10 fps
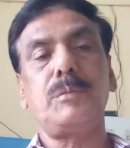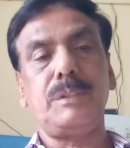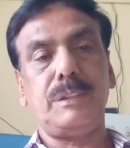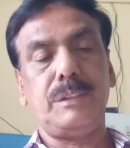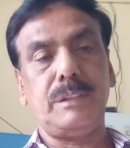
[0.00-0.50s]

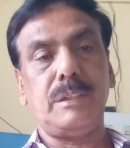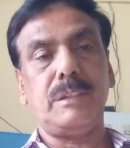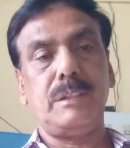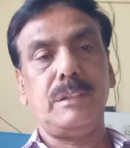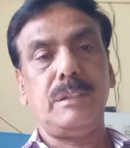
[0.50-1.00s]
It is here.
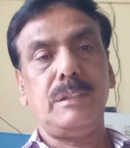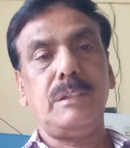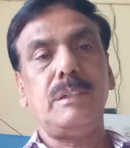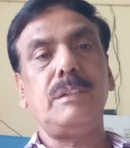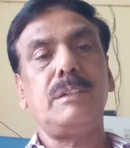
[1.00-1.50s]

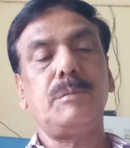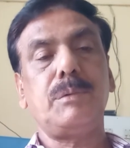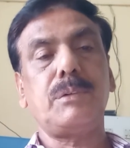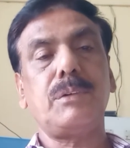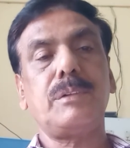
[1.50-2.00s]
It is
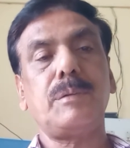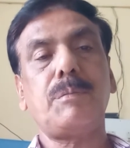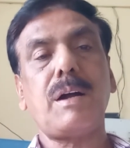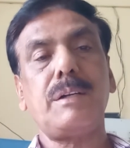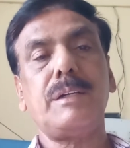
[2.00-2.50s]
because the
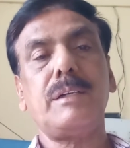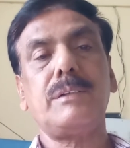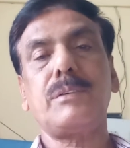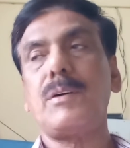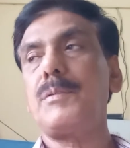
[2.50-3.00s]

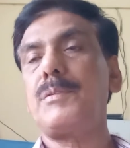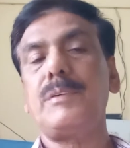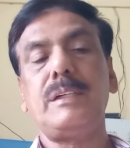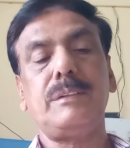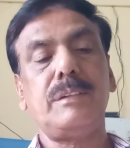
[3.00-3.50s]
particles of
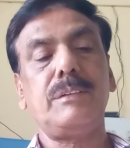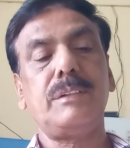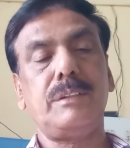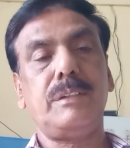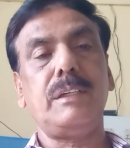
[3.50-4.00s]
incense
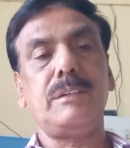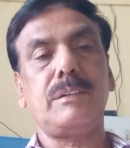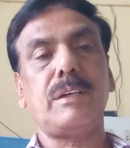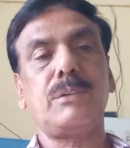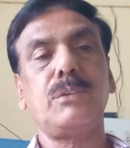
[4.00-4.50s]
sticks
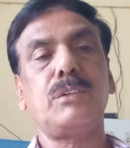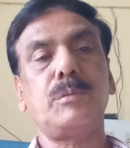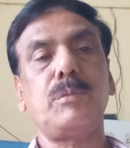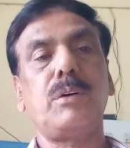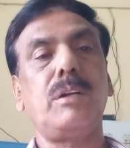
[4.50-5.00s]
are so
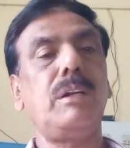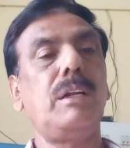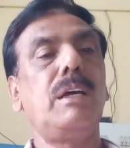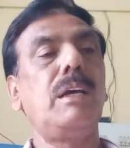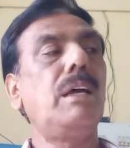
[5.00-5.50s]
small
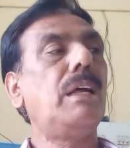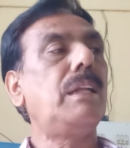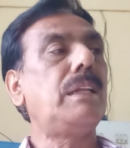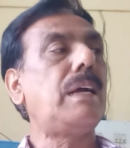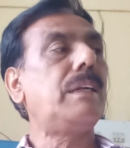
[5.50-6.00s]

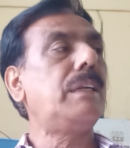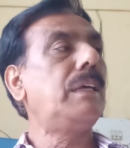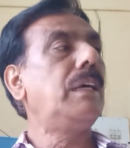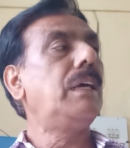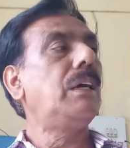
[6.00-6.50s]
that
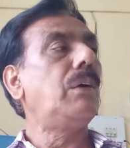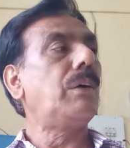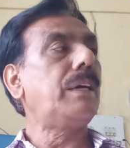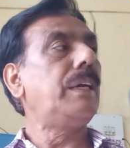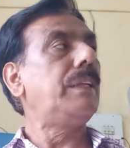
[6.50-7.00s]

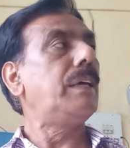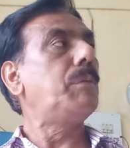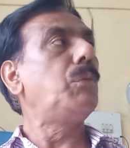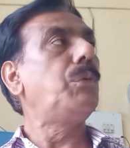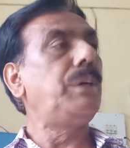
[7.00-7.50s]
okay they are
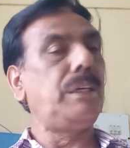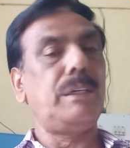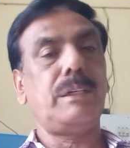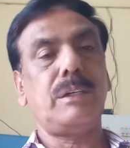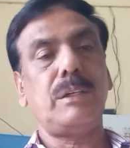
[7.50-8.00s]
moving
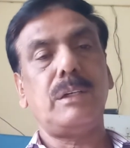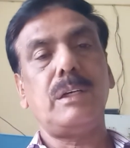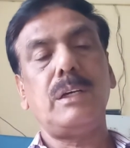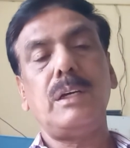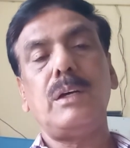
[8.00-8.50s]

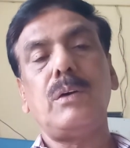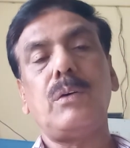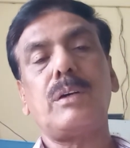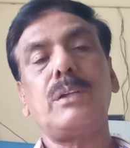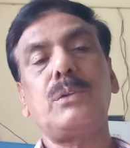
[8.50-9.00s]

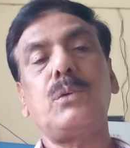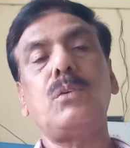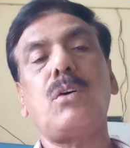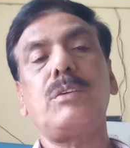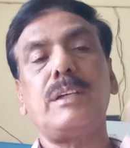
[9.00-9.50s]
okay
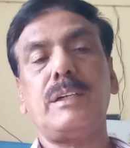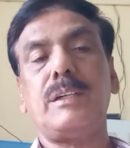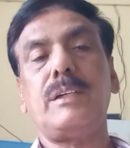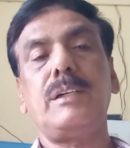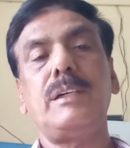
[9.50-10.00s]
throughout the
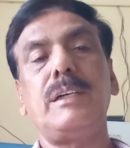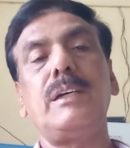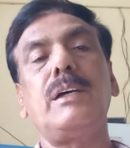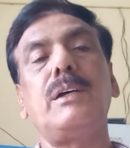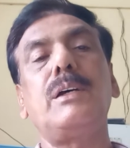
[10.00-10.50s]

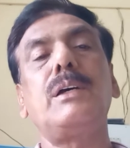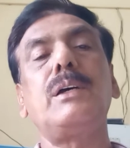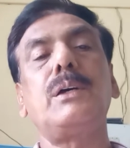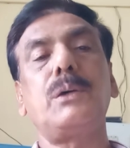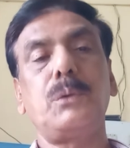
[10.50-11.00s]

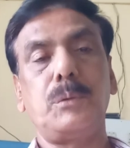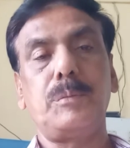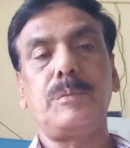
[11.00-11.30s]
room.